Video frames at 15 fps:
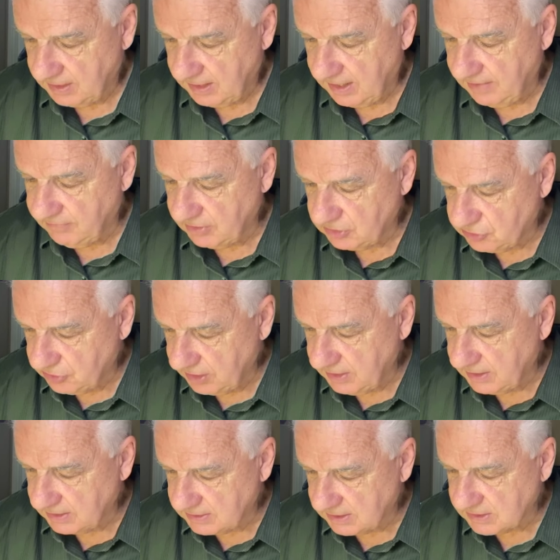Every tree
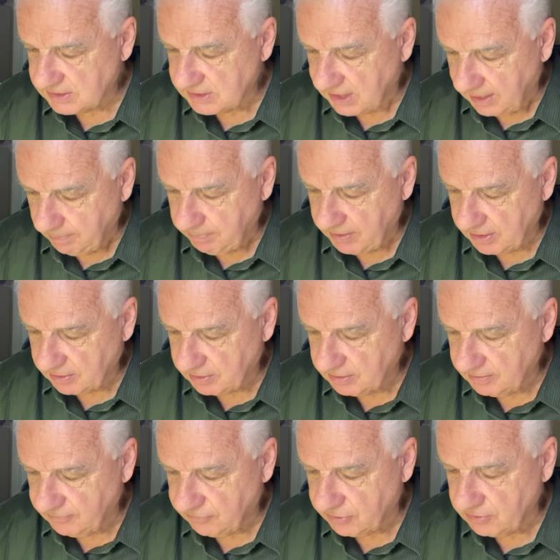that does not bear
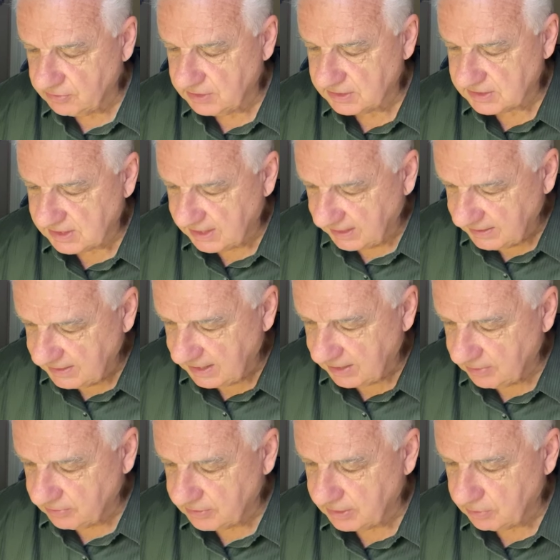good fruit is cut
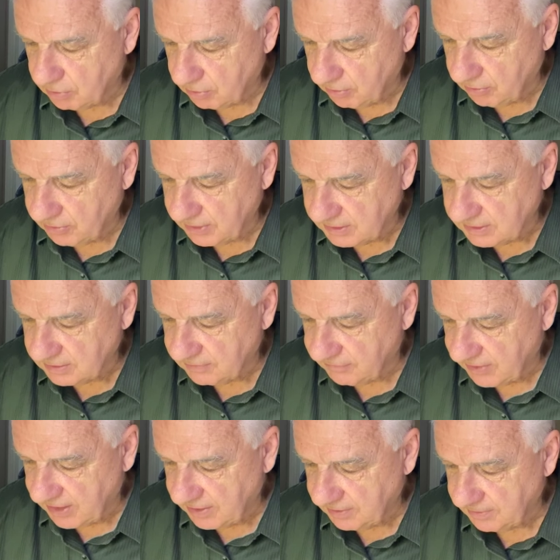down and thrown into the
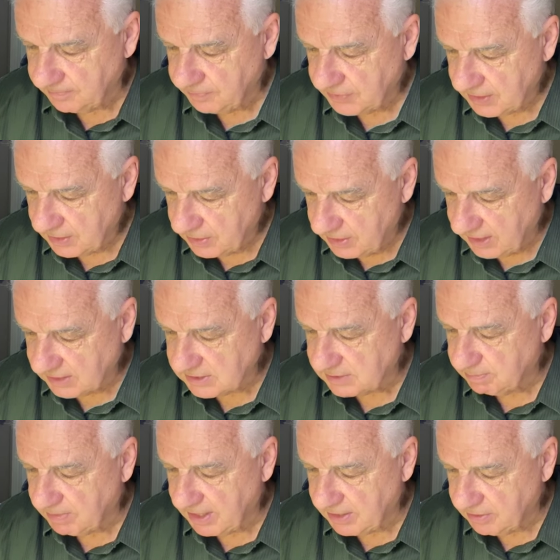fire. Thus,
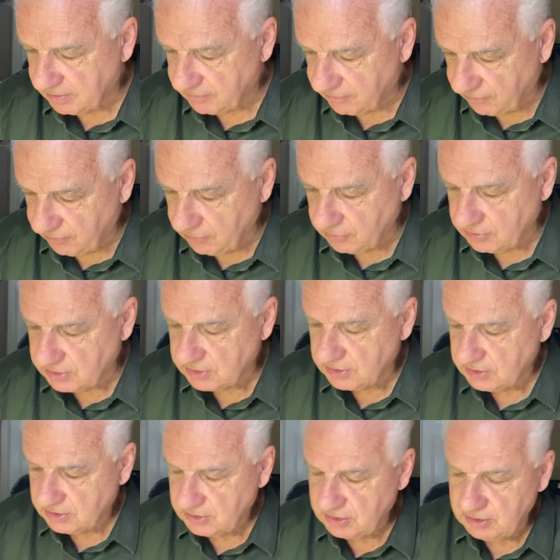by their fruit,
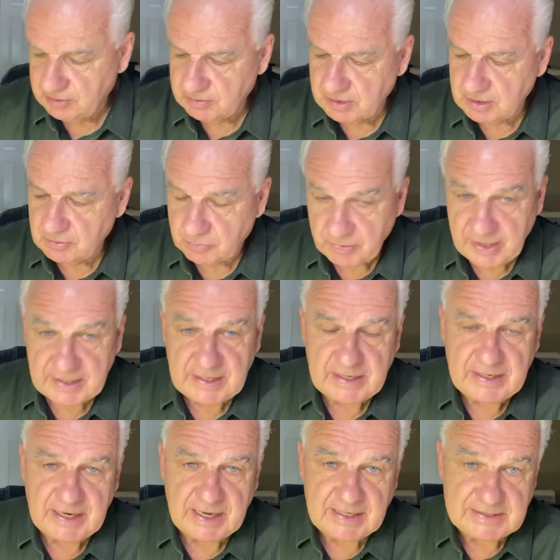you will
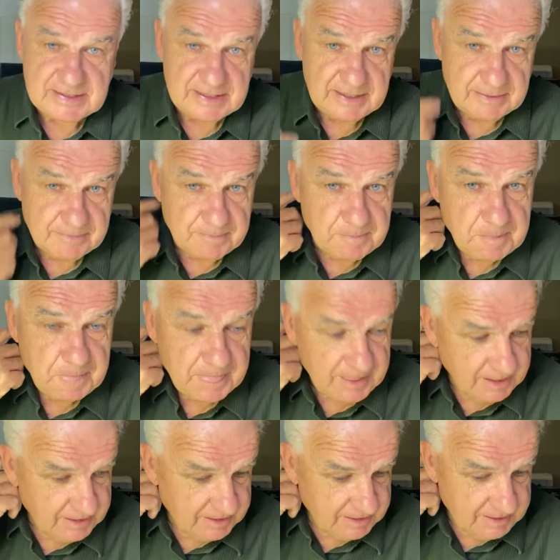recognize them.
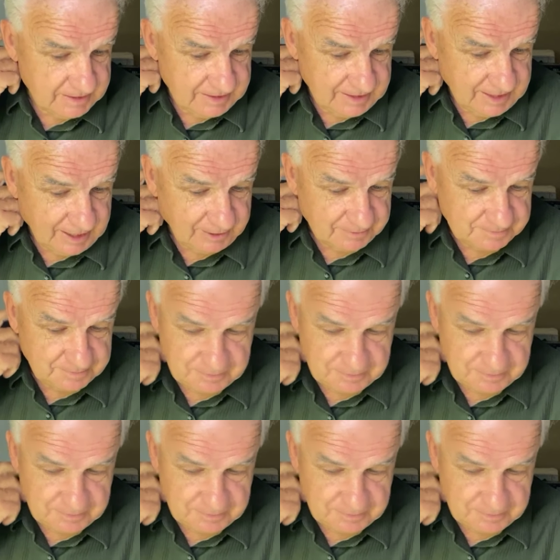Now,